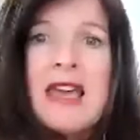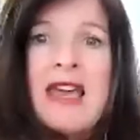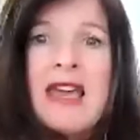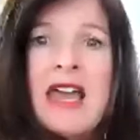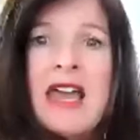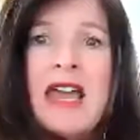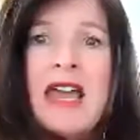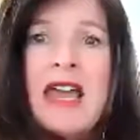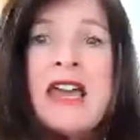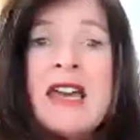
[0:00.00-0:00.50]

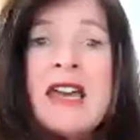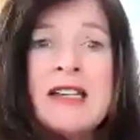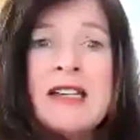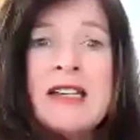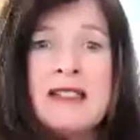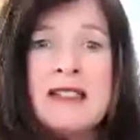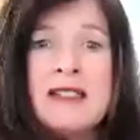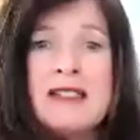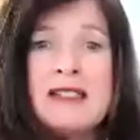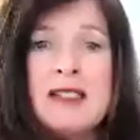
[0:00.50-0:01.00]

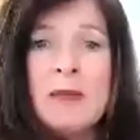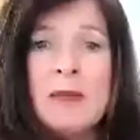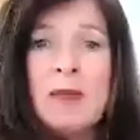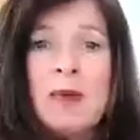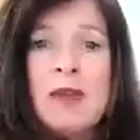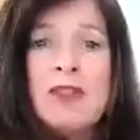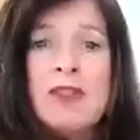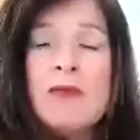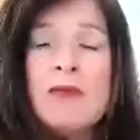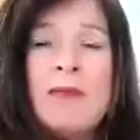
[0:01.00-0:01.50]
Is the
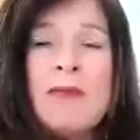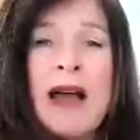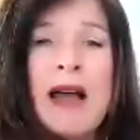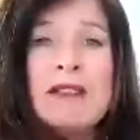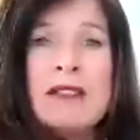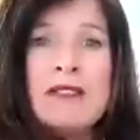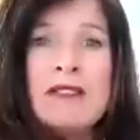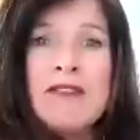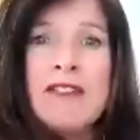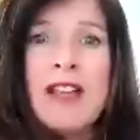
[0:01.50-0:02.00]

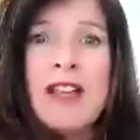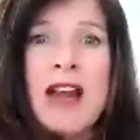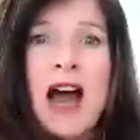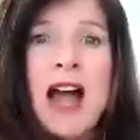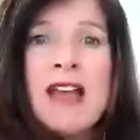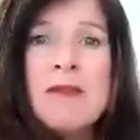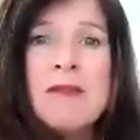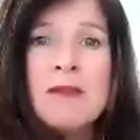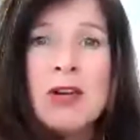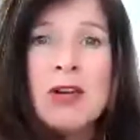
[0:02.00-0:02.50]
perspective that
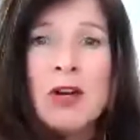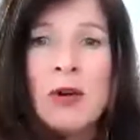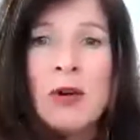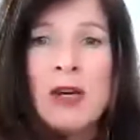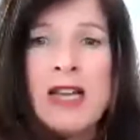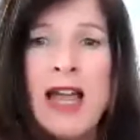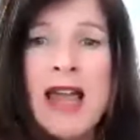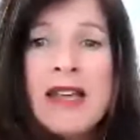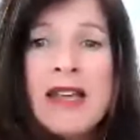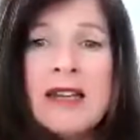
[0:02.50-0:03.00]
I am
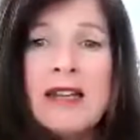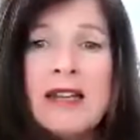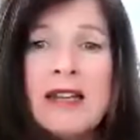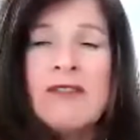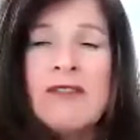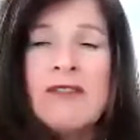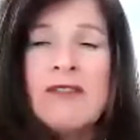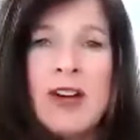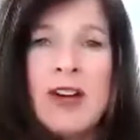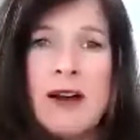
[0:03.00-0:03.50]
creating
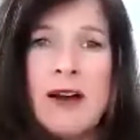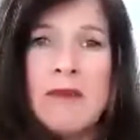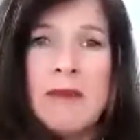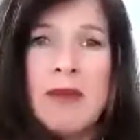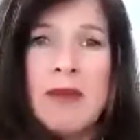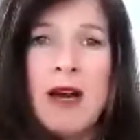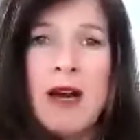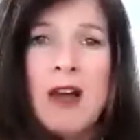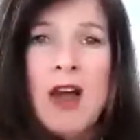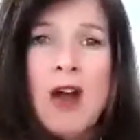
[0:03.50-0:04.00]
from
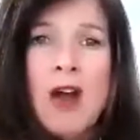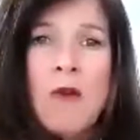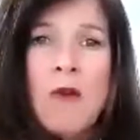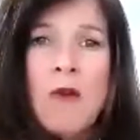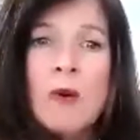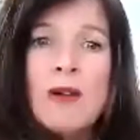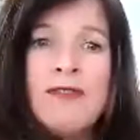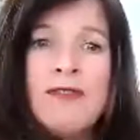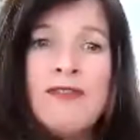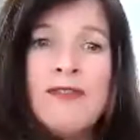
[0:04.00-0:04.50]

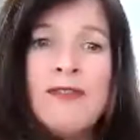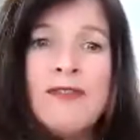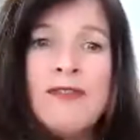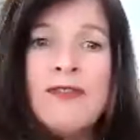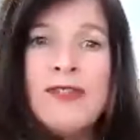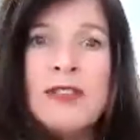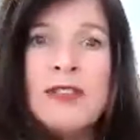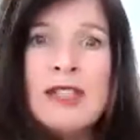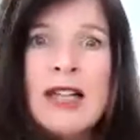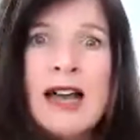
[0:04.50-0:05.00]

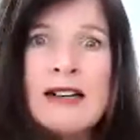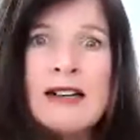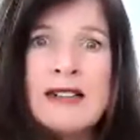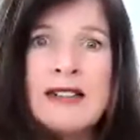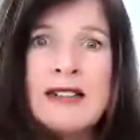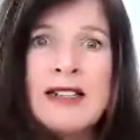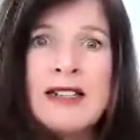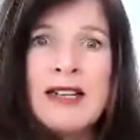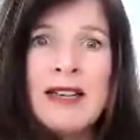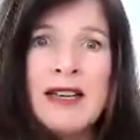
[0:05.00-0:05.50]

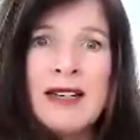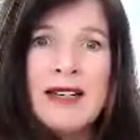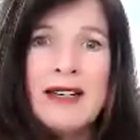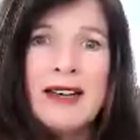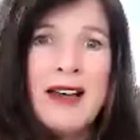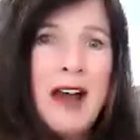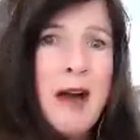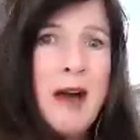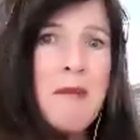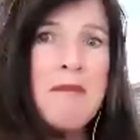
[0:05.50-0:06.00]

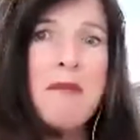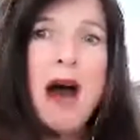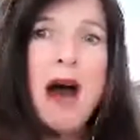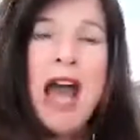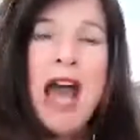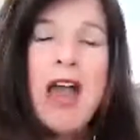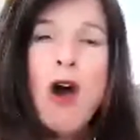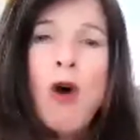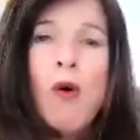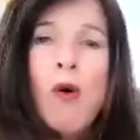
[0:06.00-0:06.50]
reflecting
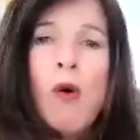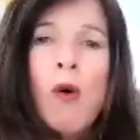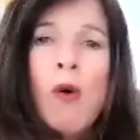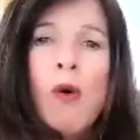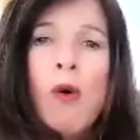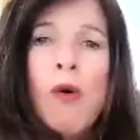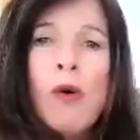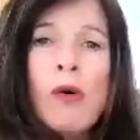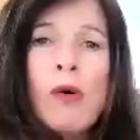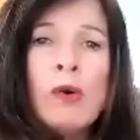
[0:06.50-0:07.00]
my
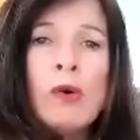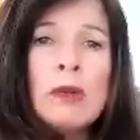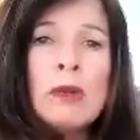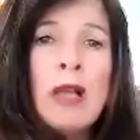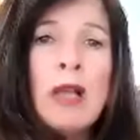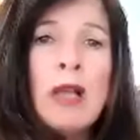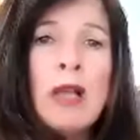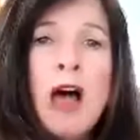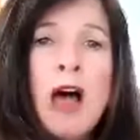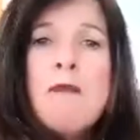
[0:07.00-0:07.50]

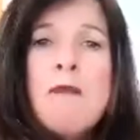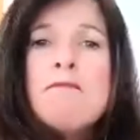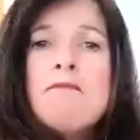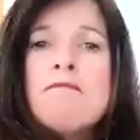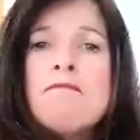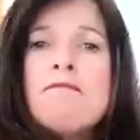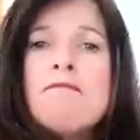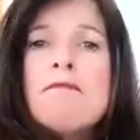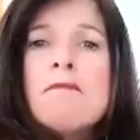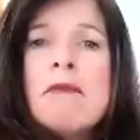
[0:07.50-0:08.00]
whole
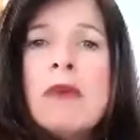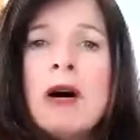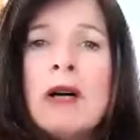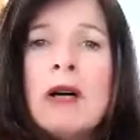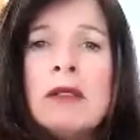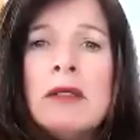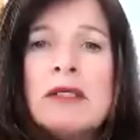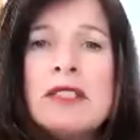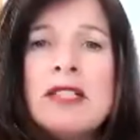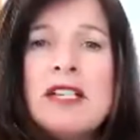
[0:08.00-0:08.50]

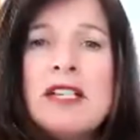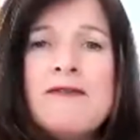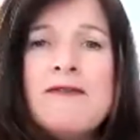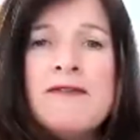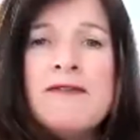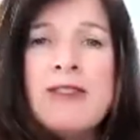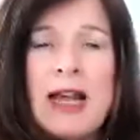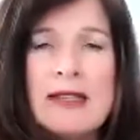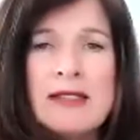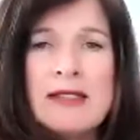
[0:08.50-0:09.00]

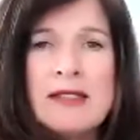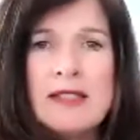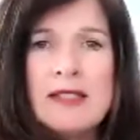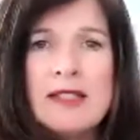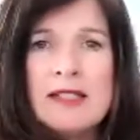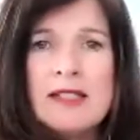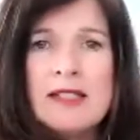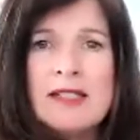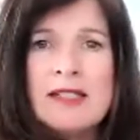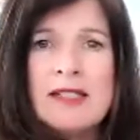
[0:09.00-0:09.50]

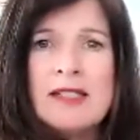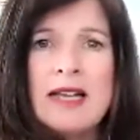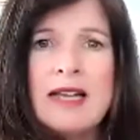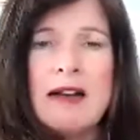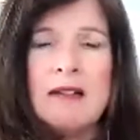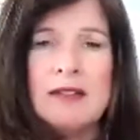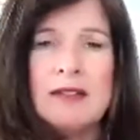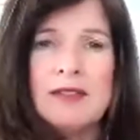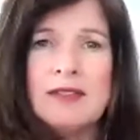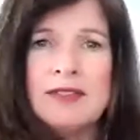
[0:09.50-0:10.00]
multifaceted
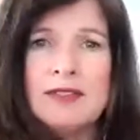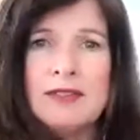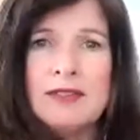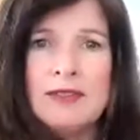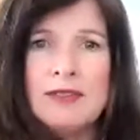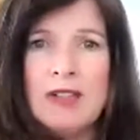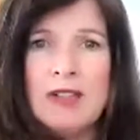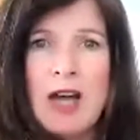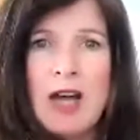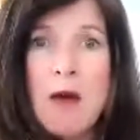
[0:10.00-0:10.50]
self,
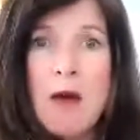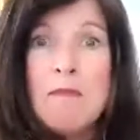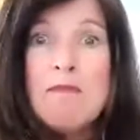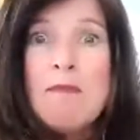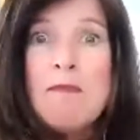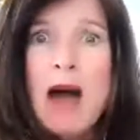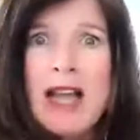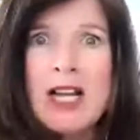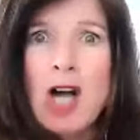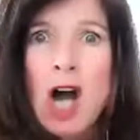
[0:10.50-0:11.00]

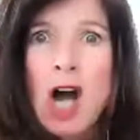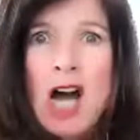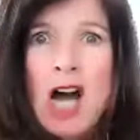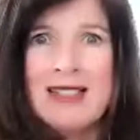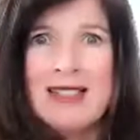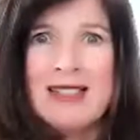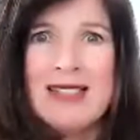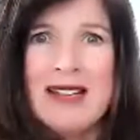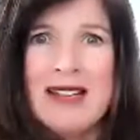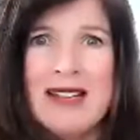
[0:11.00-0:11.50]
my
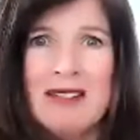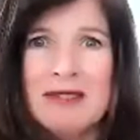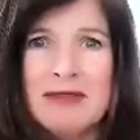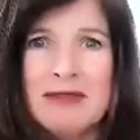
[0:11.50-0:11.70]
God self?